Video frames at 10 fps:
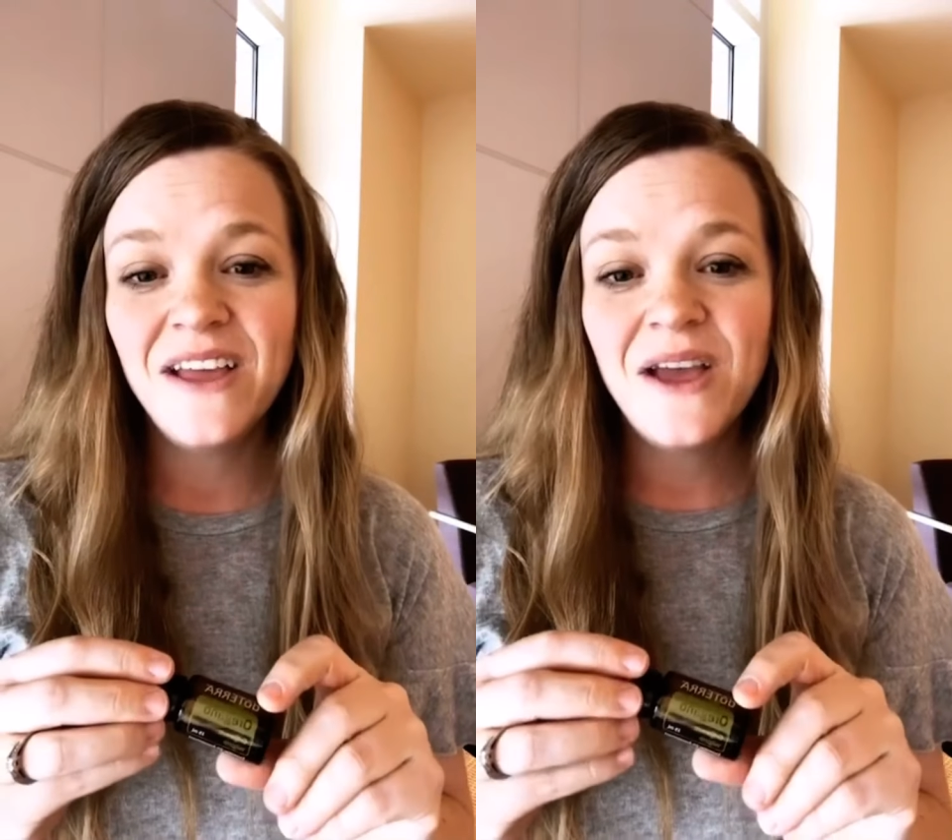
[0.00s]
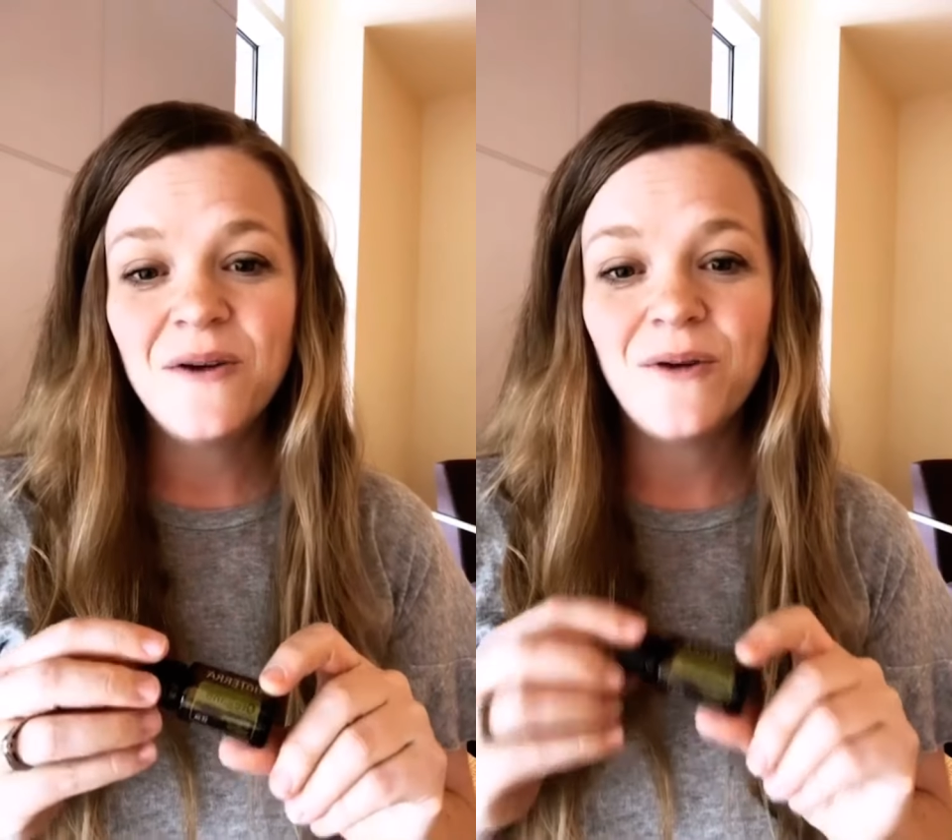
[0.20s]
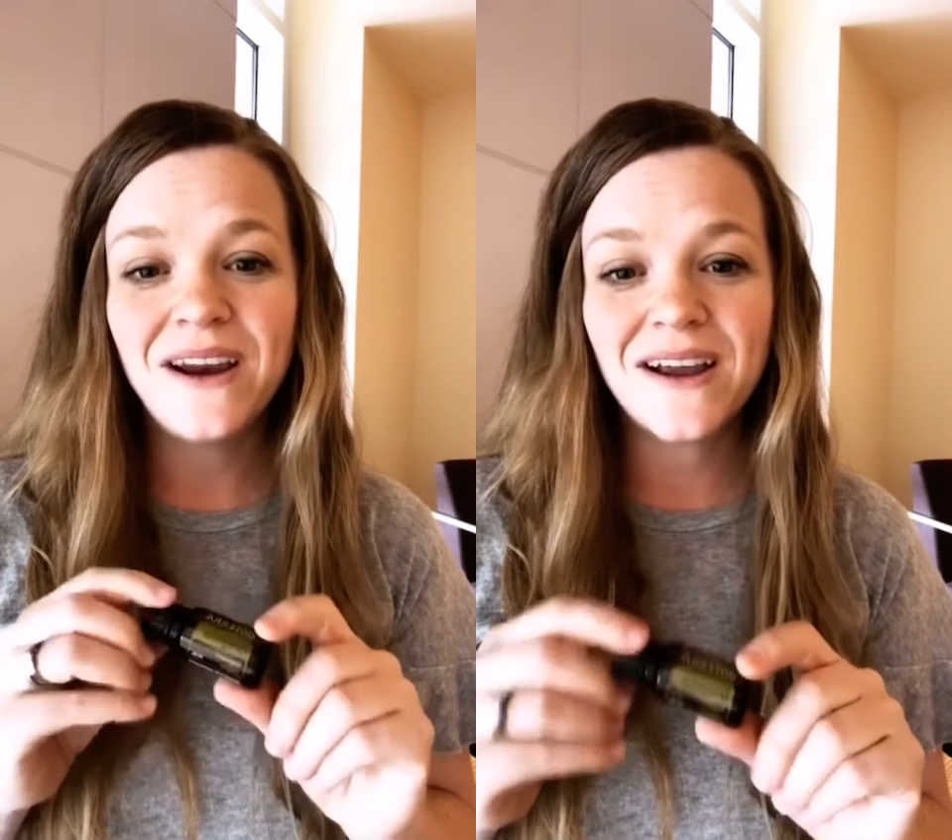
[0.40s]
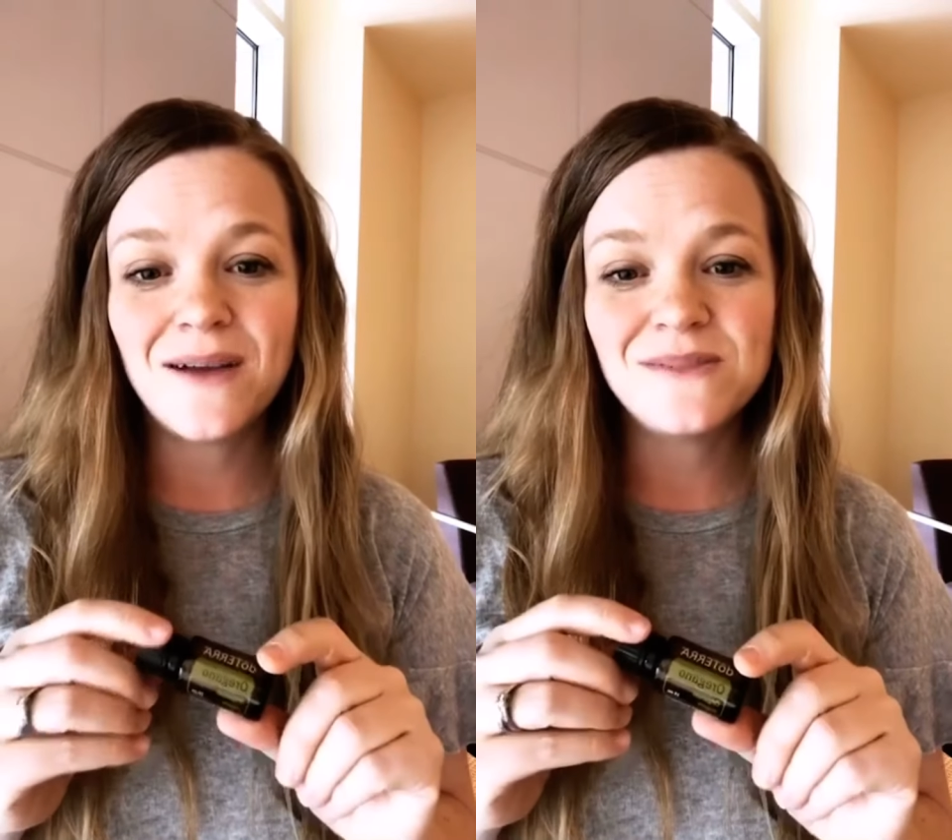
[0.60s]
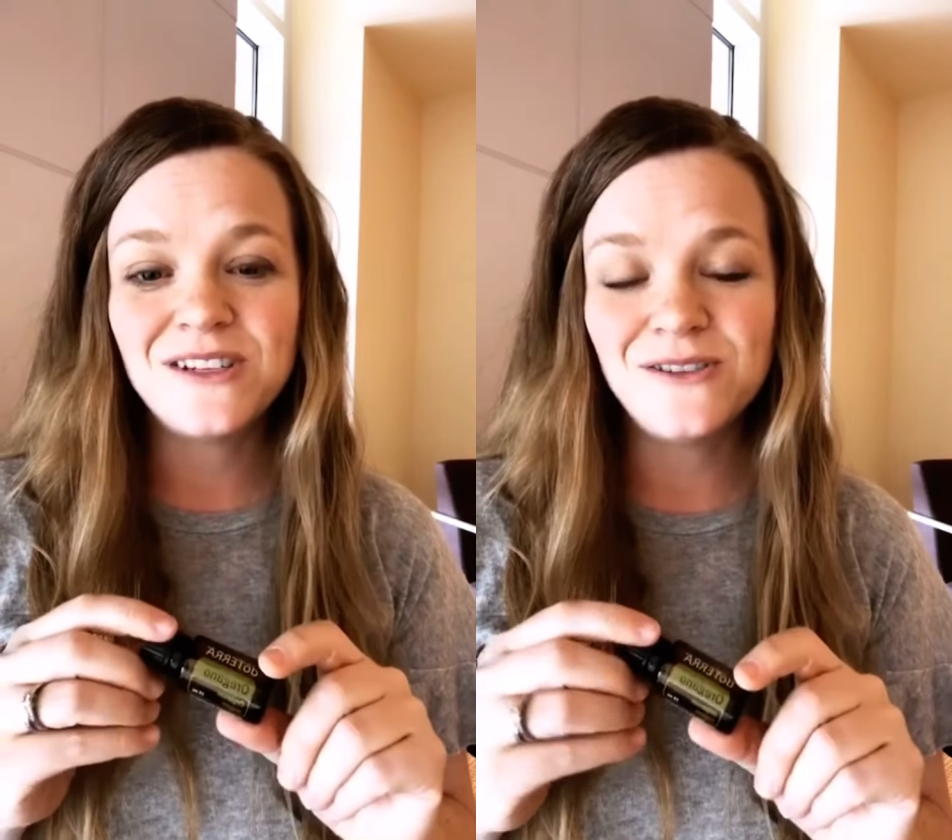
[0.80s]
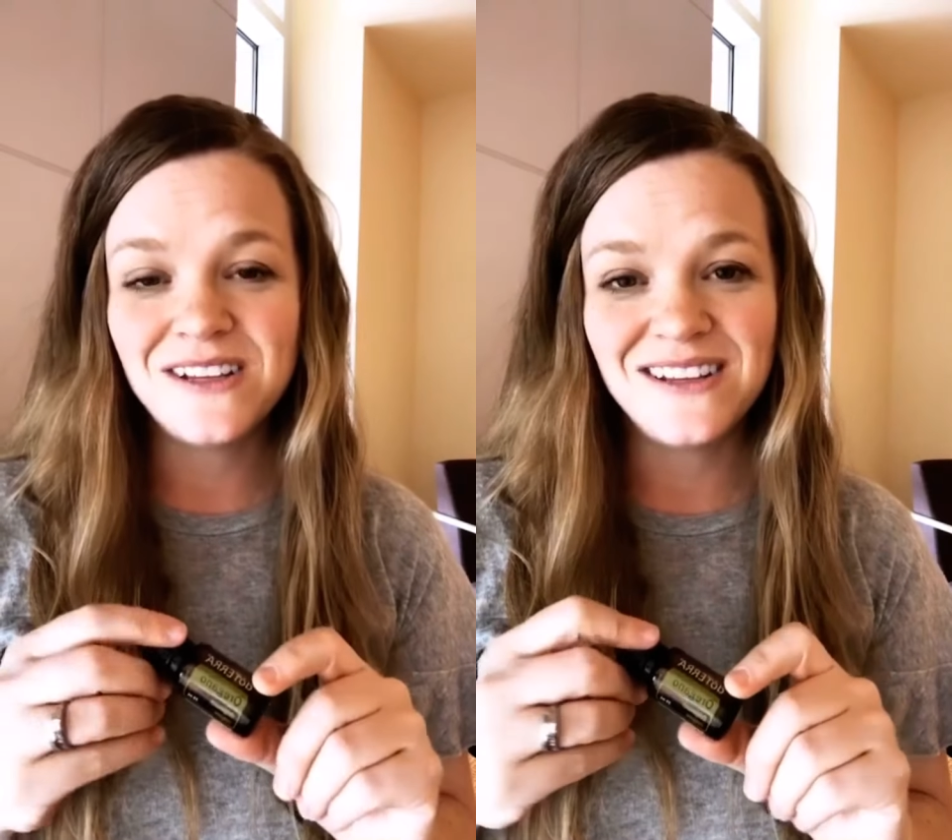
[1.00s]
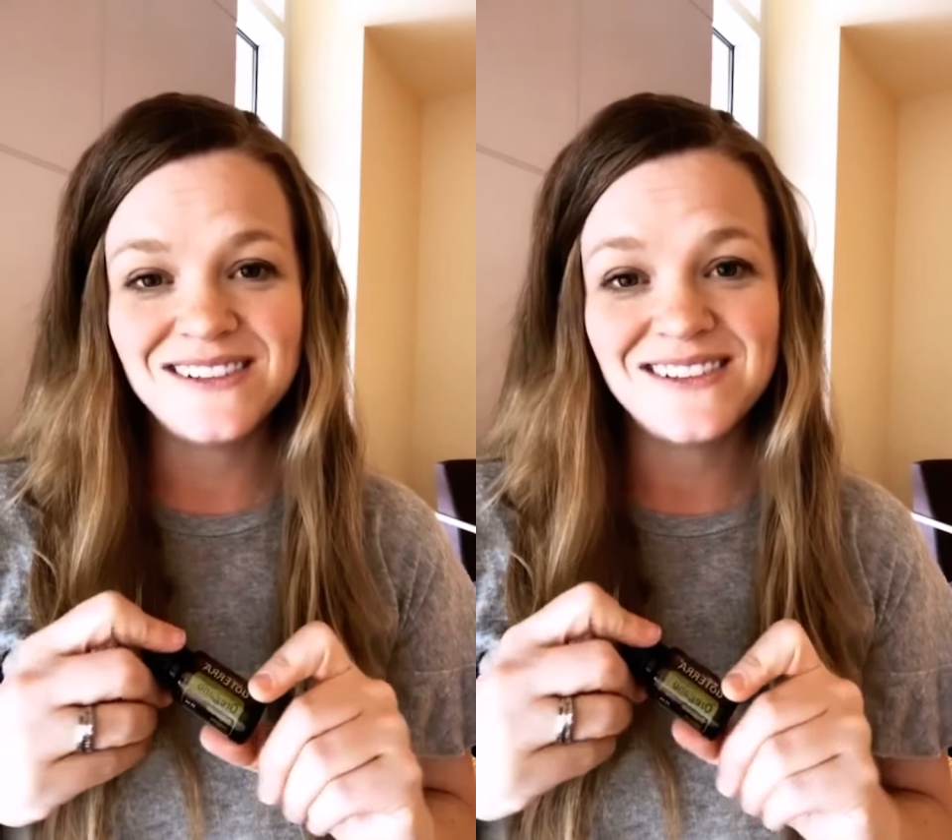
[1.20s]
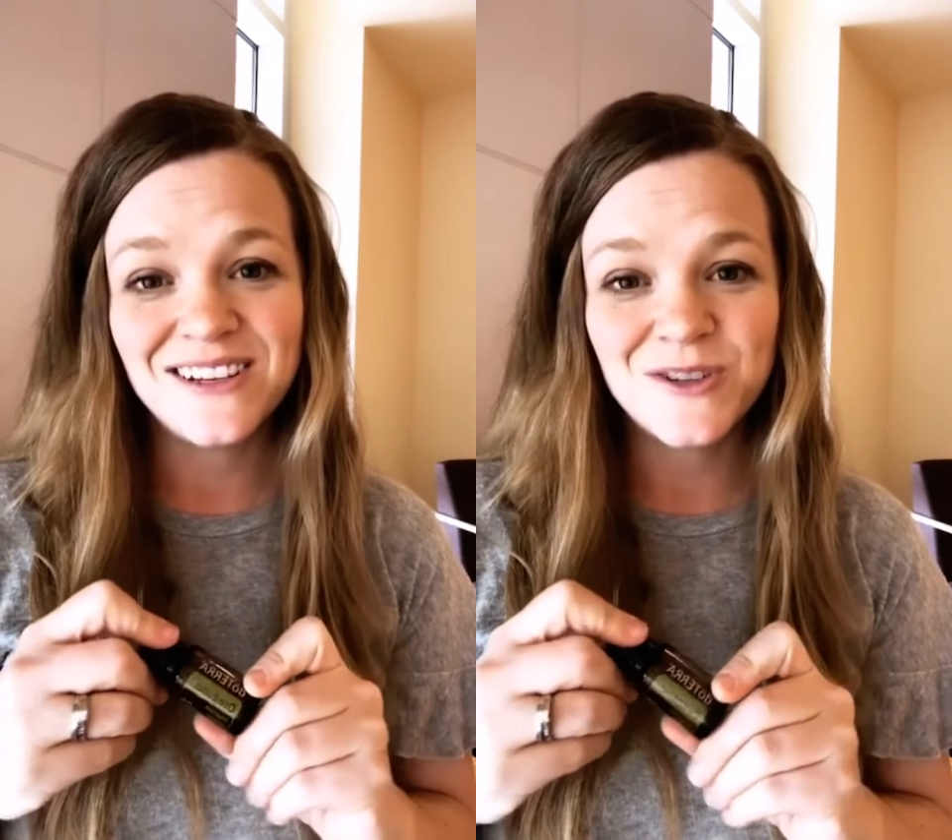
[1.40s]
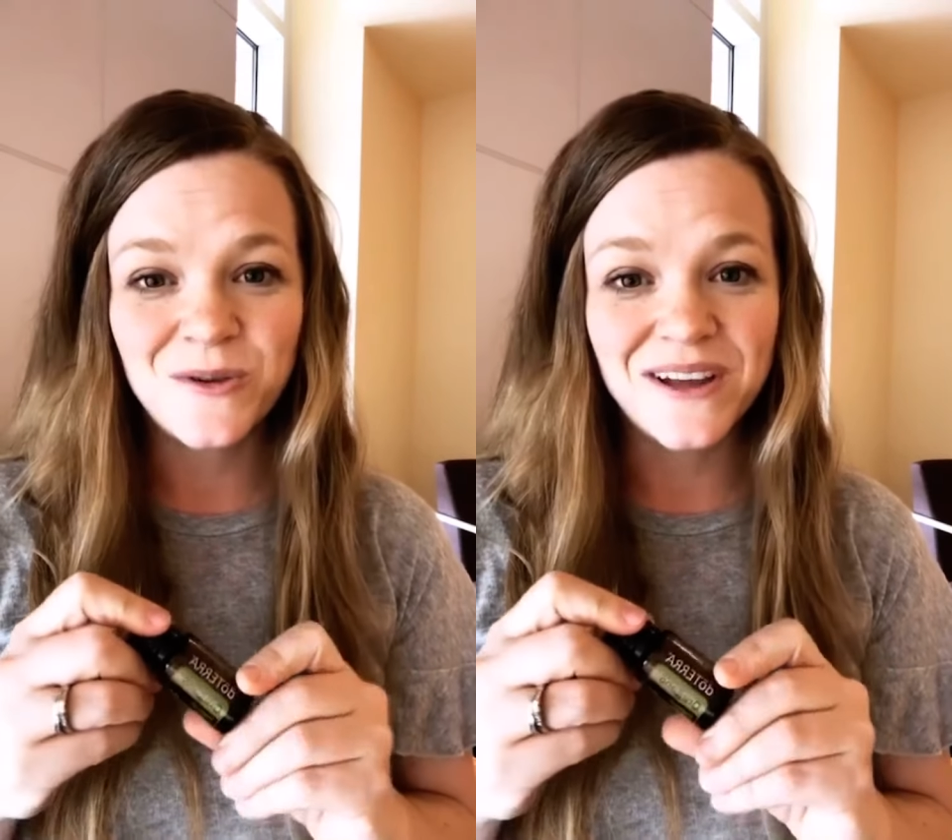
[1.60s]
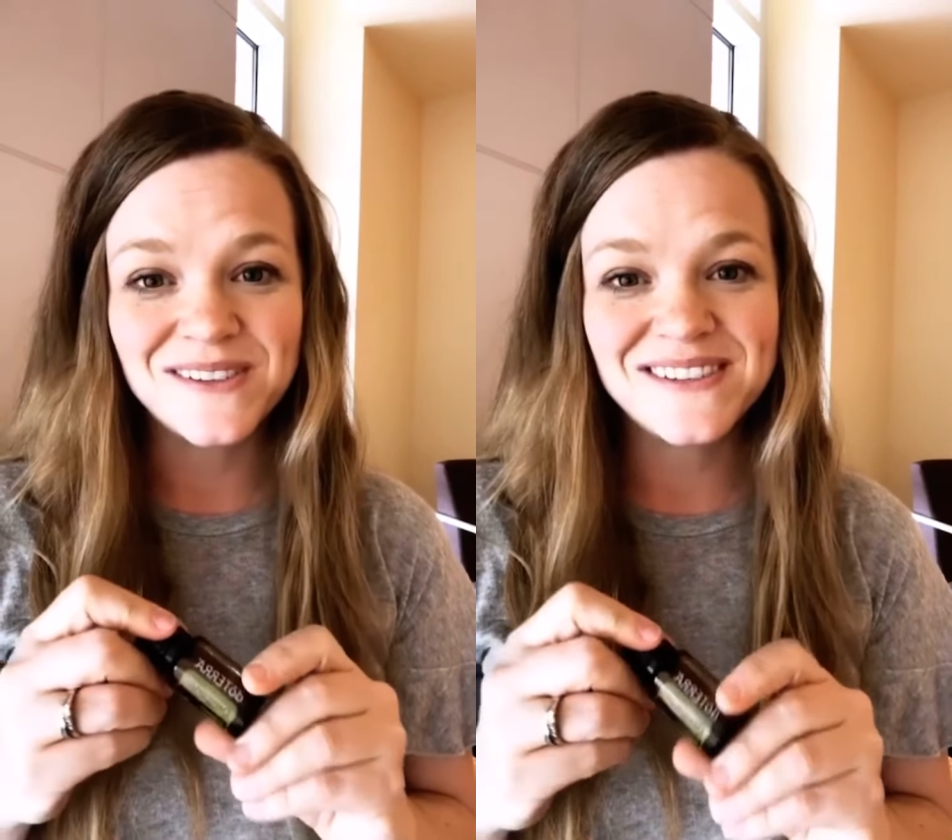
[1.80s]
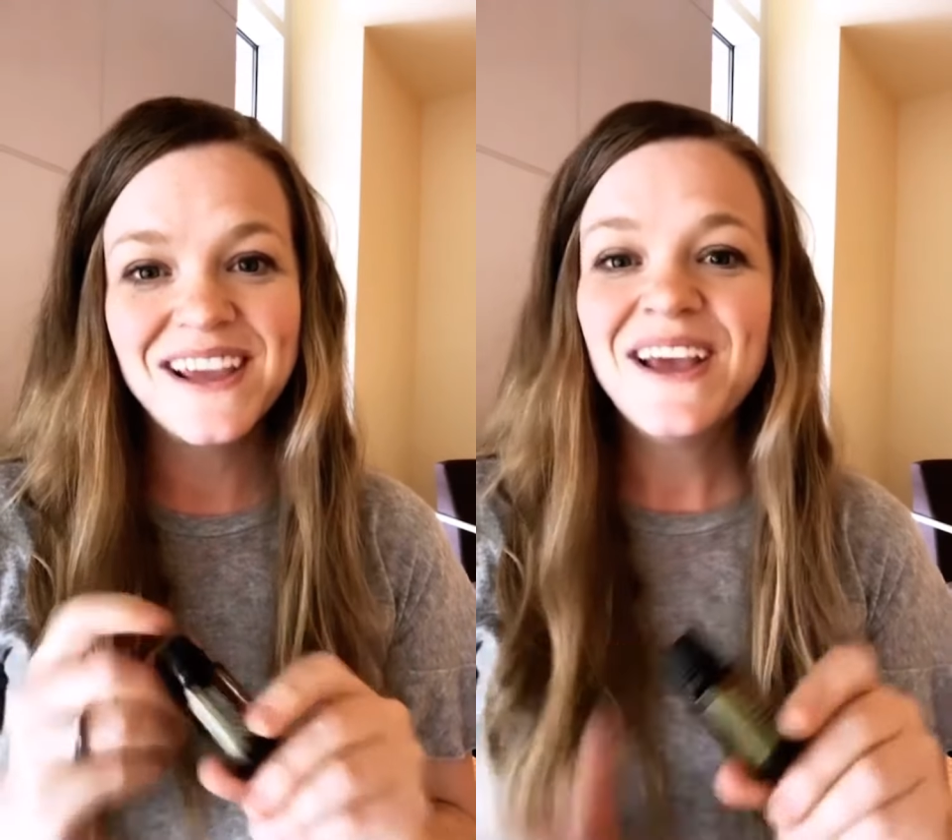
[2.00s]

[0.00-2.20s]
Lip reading: when it comes to using these essential oils.